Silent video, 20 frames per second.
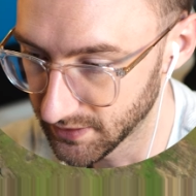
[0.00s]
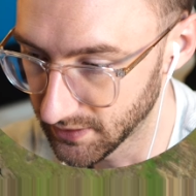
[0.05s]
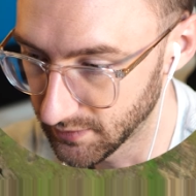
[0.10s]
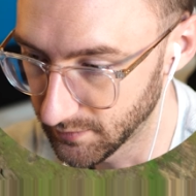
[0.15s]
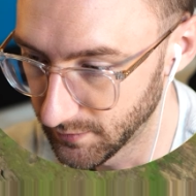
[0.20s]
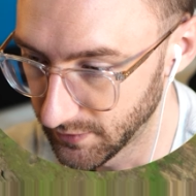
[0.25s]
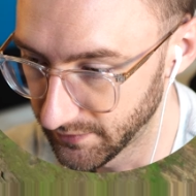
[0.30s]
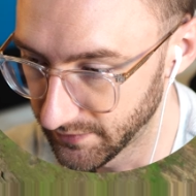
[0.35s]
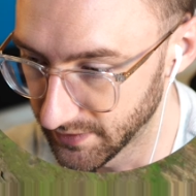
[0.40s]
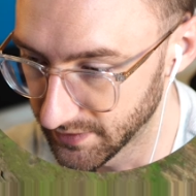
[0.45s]
I'll
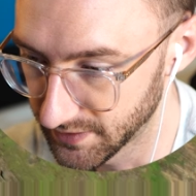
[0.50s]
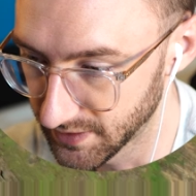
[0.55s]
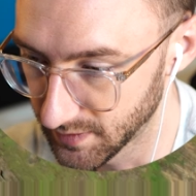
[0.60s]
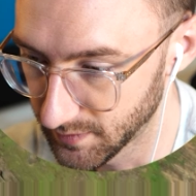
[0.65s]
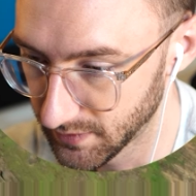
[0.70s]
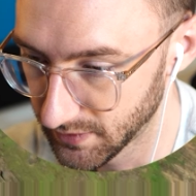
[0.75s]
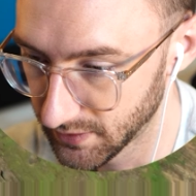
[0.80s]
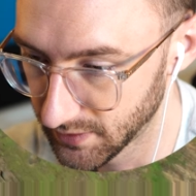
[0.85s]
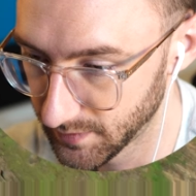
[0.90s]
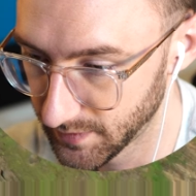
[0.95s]
move this
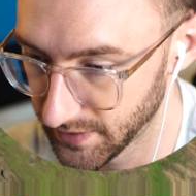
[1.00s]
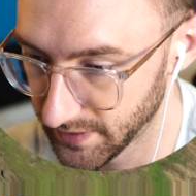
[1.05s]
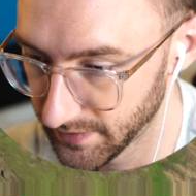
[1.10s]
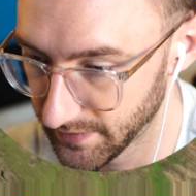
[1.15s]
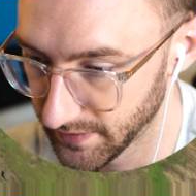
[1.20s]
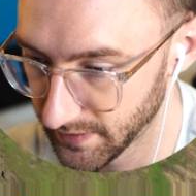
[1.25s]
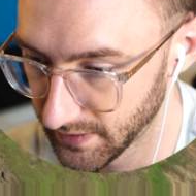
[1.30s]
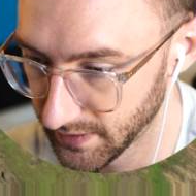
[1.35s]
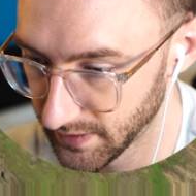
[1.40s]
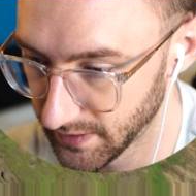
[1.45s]
up a little bit
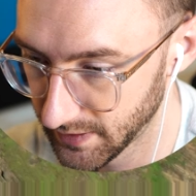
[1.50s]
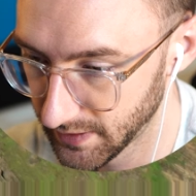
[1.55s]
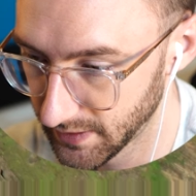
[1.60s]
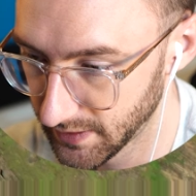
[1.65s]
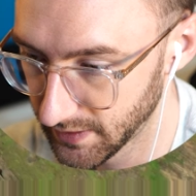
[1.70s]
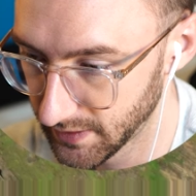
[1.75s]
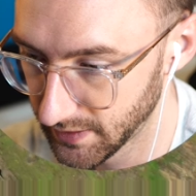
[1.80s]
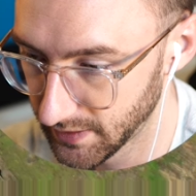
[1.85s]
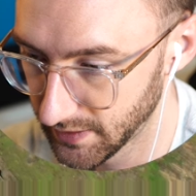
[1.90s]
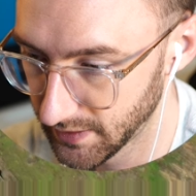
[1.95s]

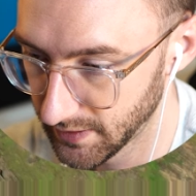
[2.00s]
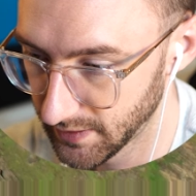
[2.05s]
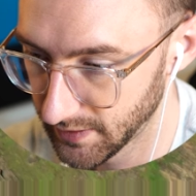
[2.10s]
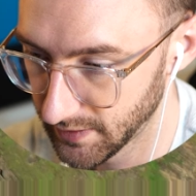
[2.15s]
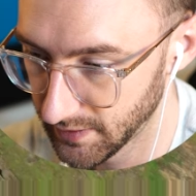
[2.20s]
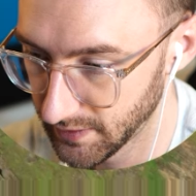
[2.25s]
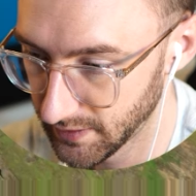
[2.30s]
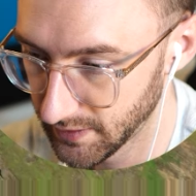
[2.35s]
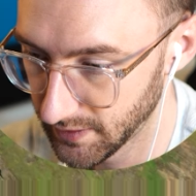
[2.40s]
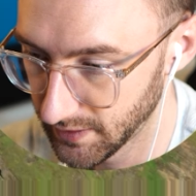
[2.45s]

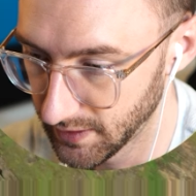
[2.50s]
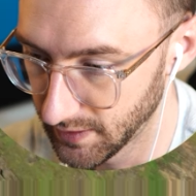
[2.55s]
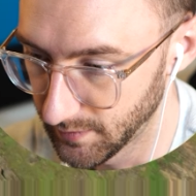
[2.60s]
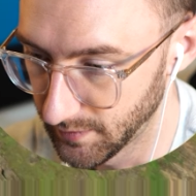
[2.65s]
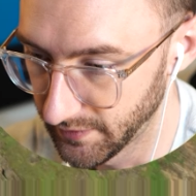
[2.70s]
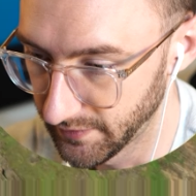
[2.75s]
and